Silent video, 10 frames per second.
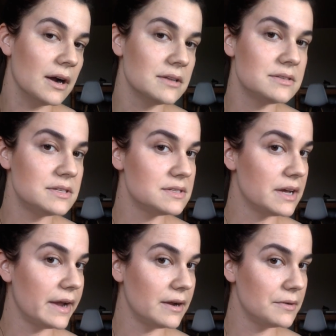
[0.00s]
heart's
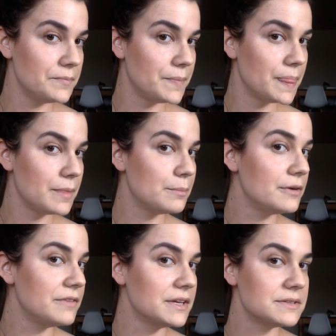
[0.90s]
desire.
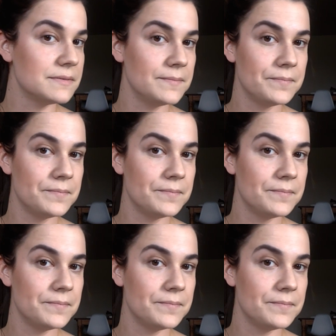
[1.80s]
Perfect.